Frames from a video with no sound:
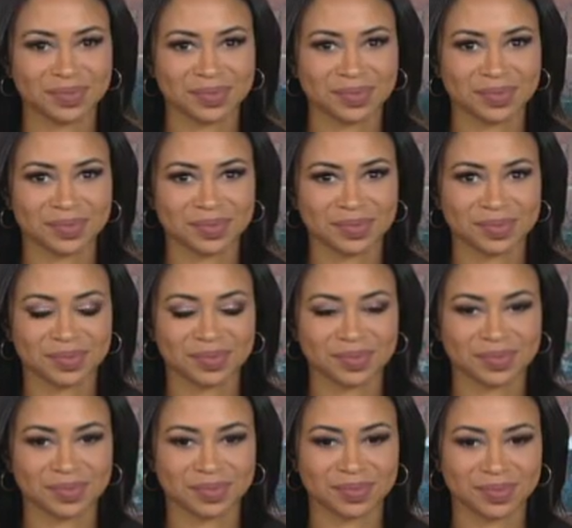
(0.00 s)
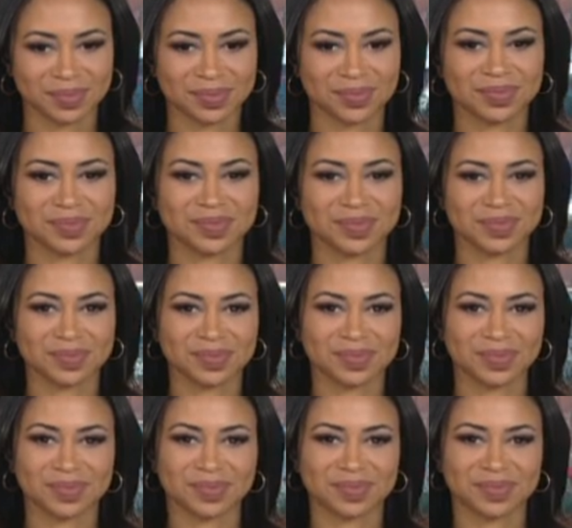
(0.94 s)

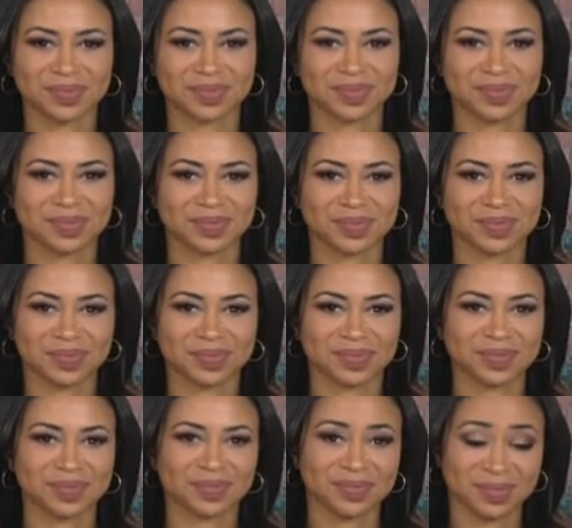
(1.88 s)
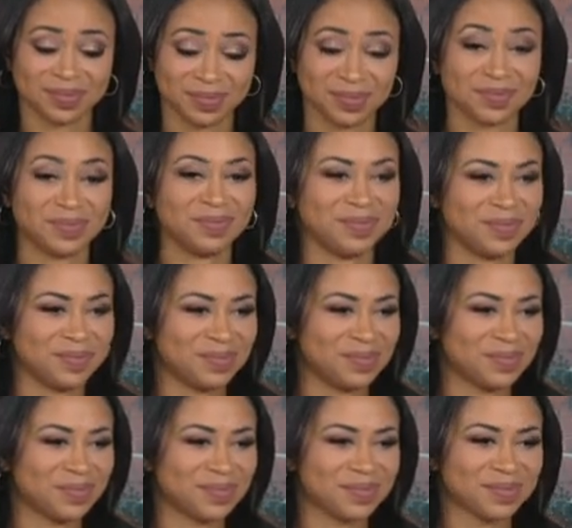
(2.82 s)

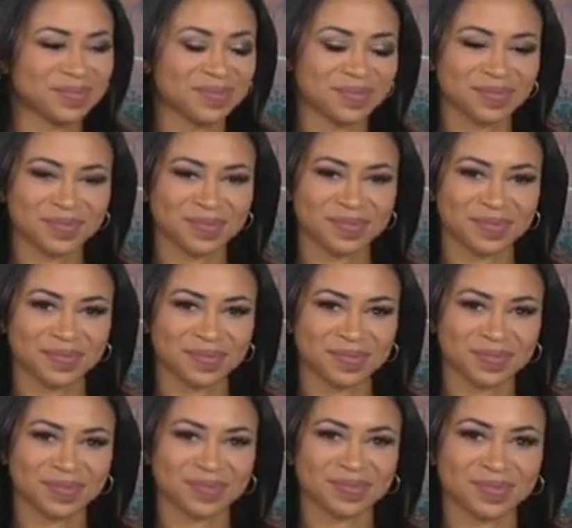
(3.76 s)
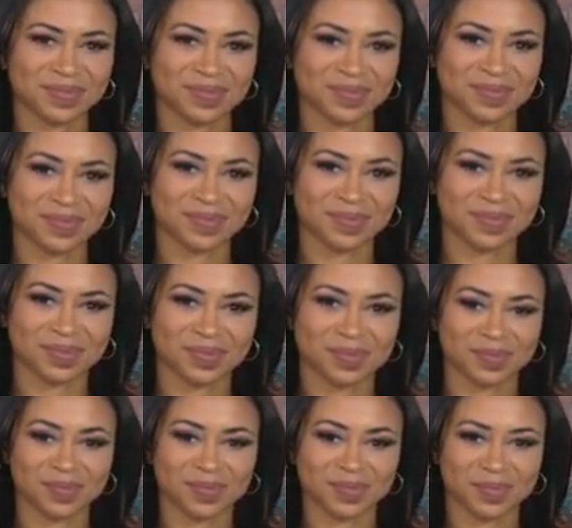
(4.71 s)

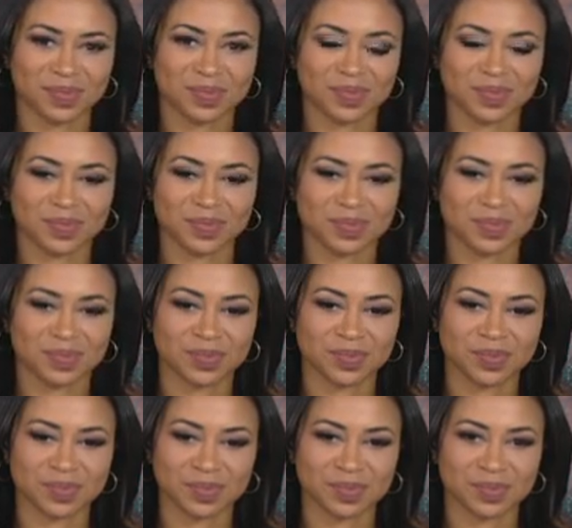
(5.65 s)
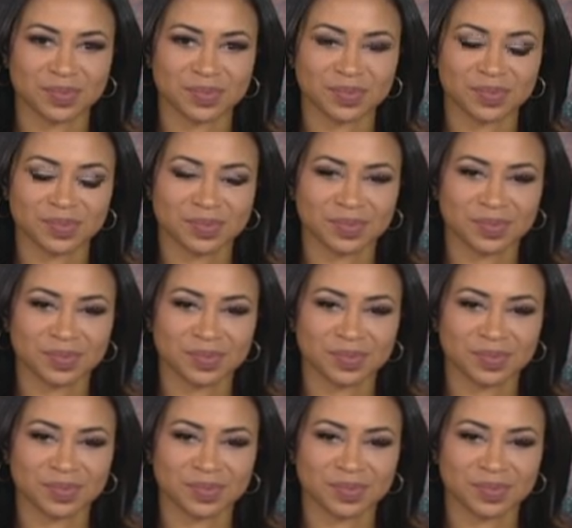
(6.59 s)
(not speaking)